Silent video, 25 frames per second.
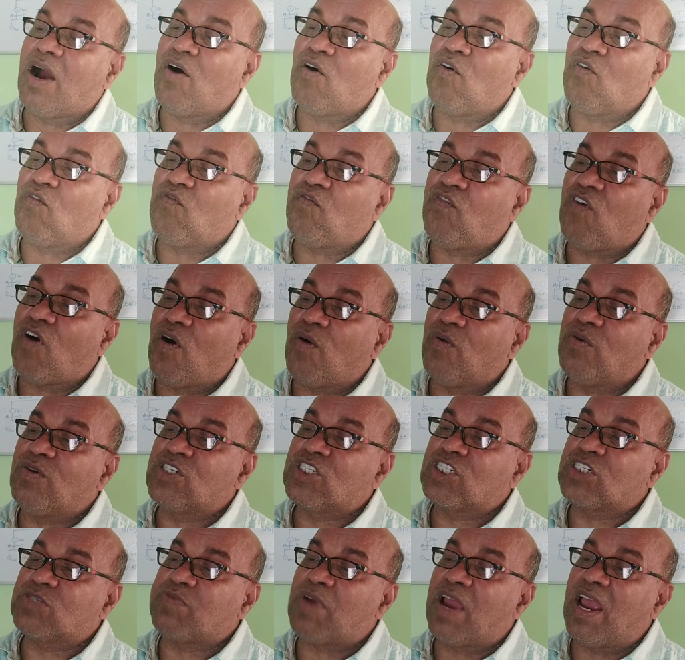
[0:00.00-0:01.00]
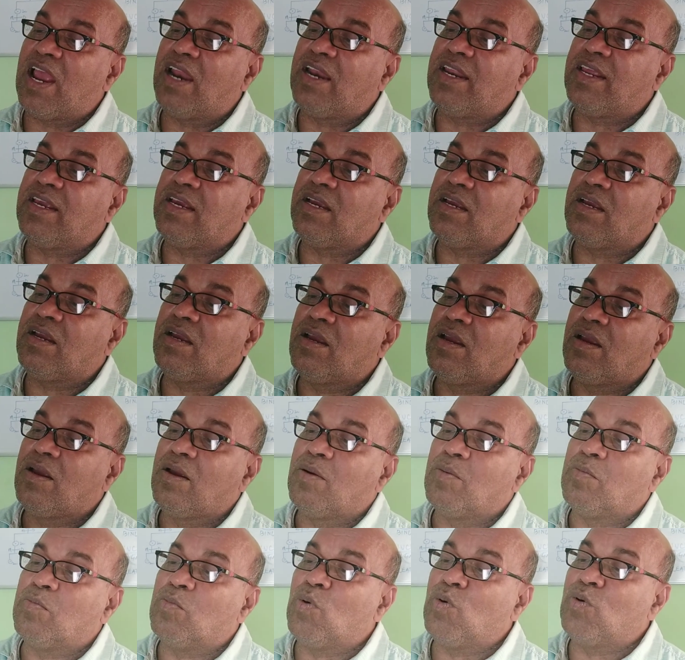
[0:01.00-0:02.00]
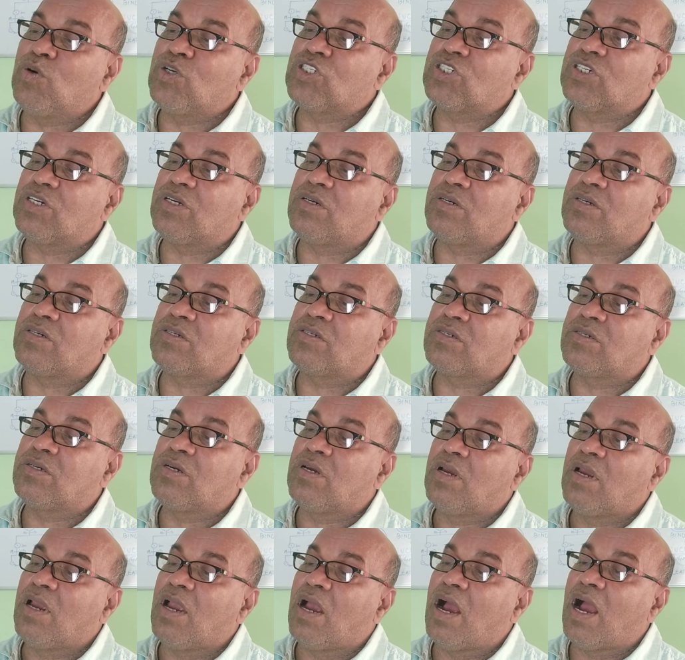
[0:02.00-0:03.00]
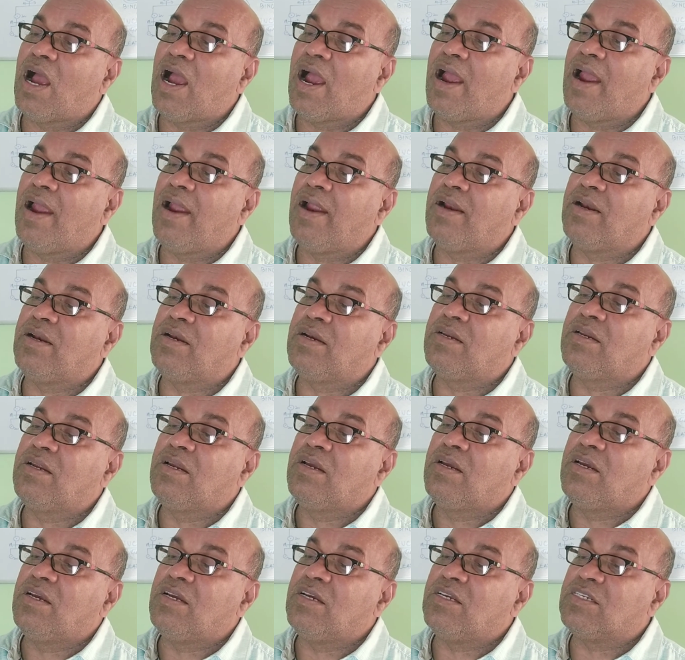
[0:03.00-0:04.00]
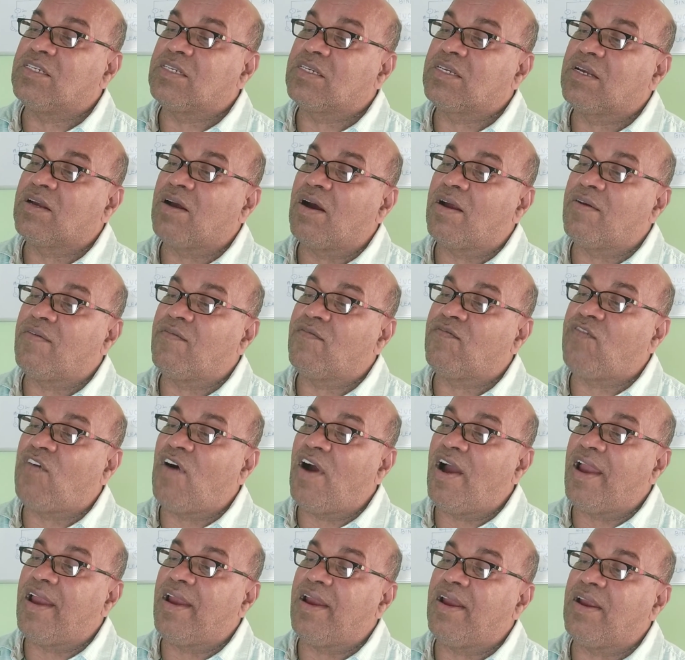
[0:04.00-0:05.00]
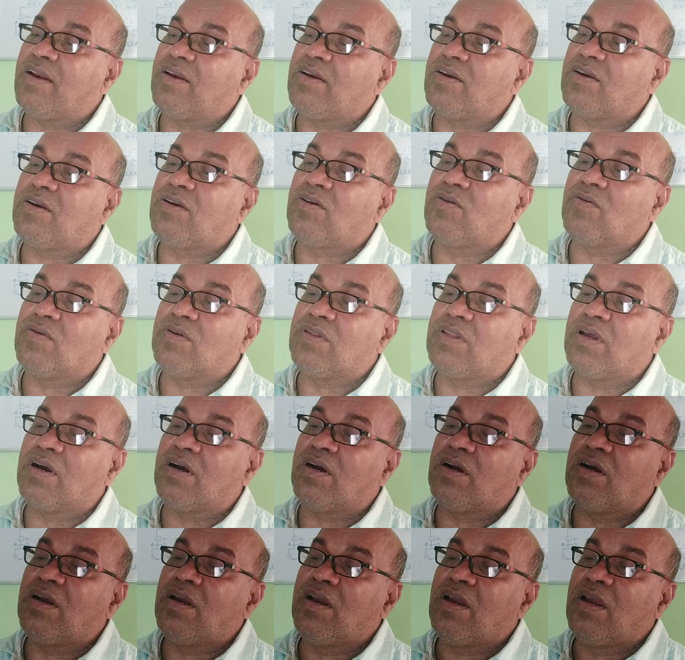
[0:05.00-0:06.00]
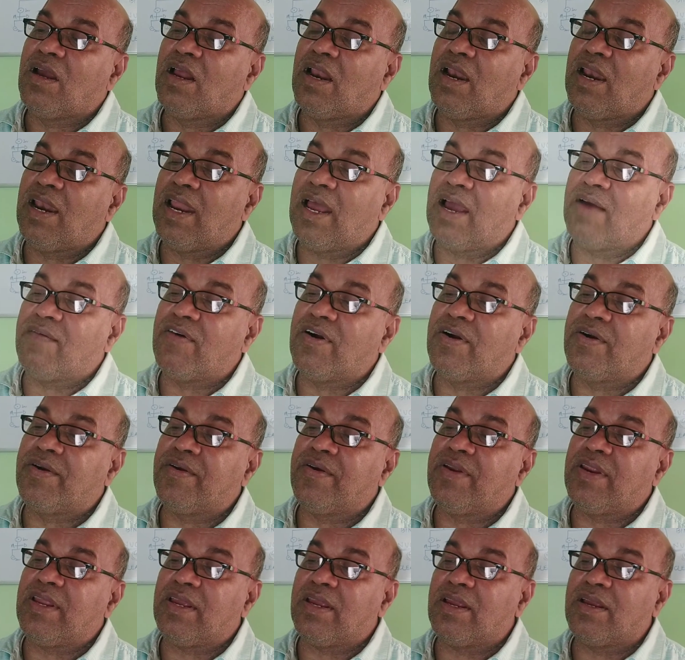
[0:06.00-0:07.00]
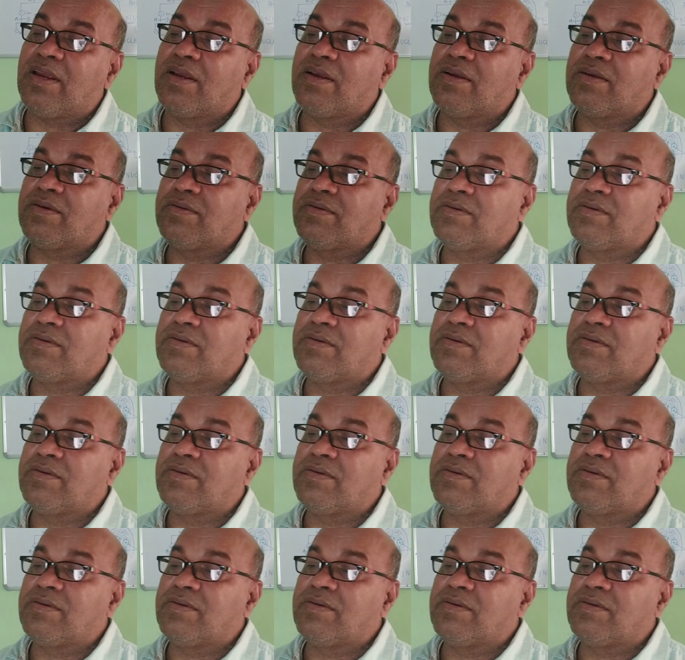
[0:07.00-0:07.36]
on foul swelling motions and is confined to the laboratory.